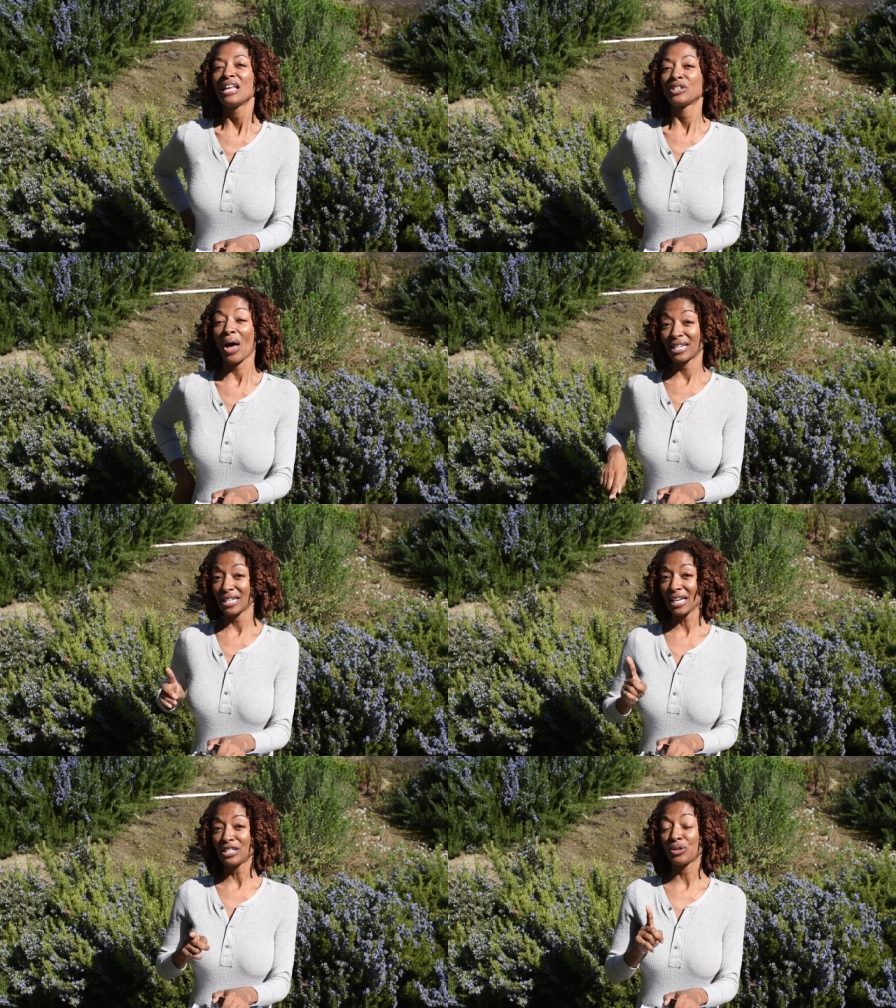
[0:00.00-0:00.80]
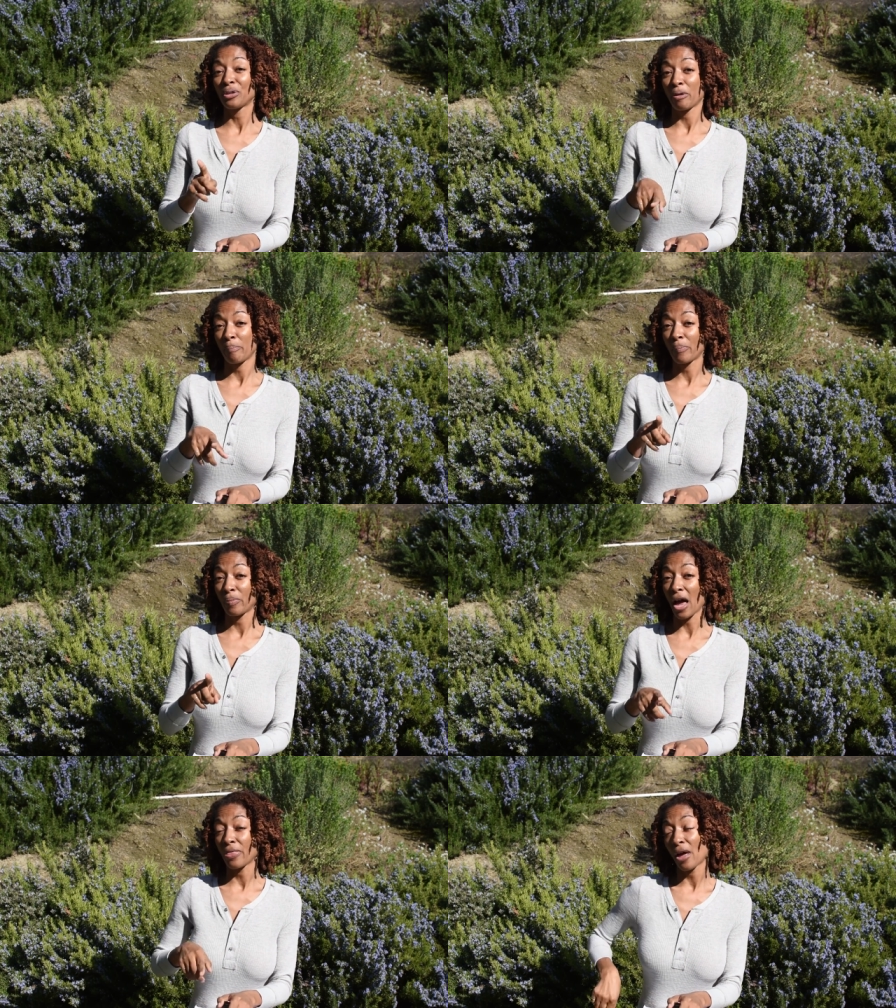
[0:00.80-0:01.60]
So I did do the
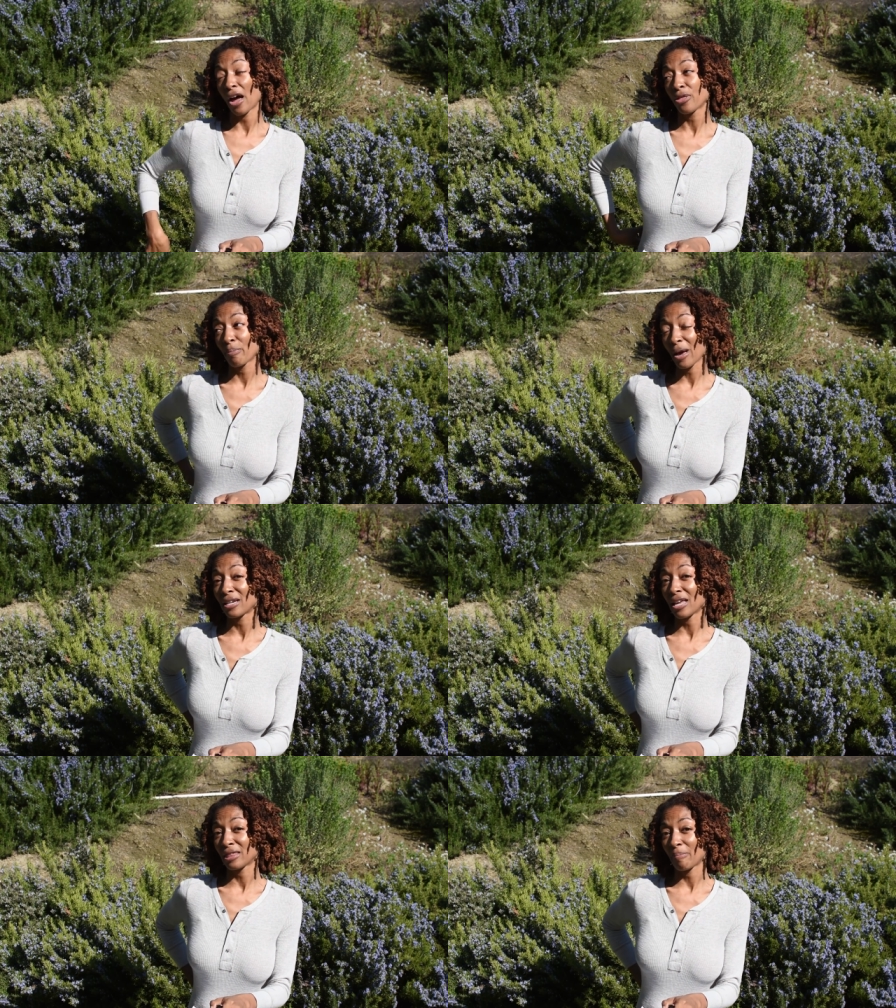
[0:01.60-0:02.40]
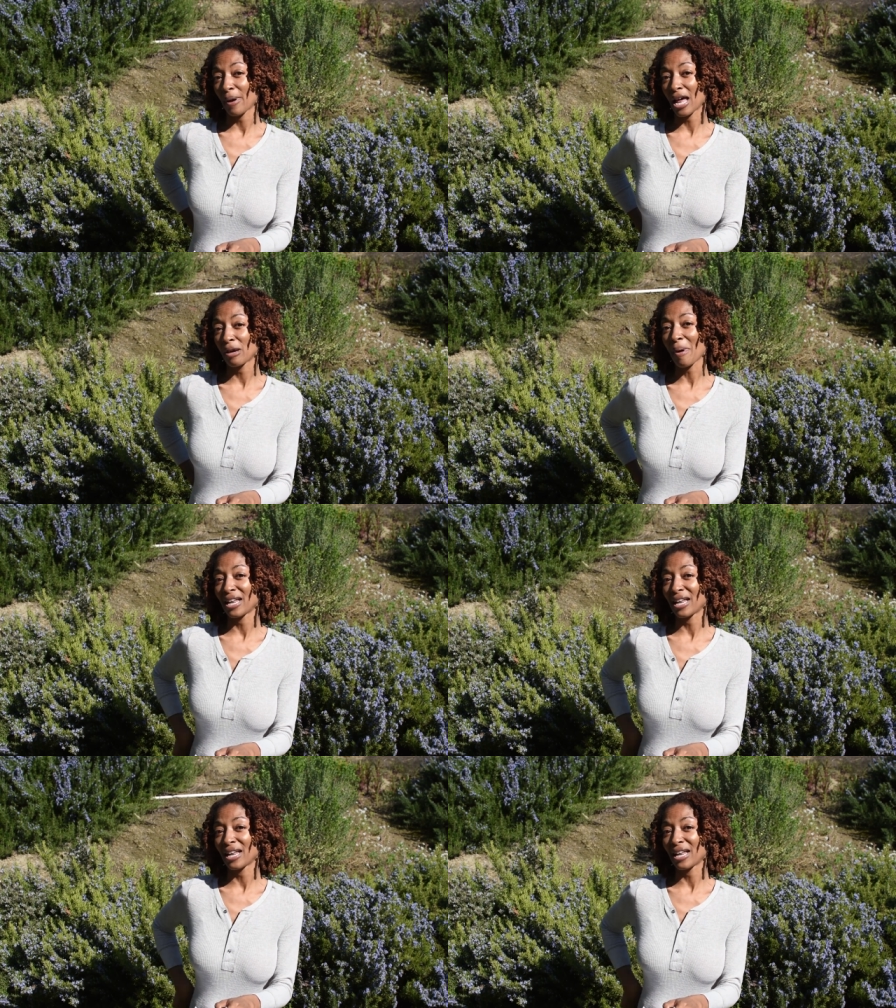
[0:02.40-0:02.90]
other button at the bottom.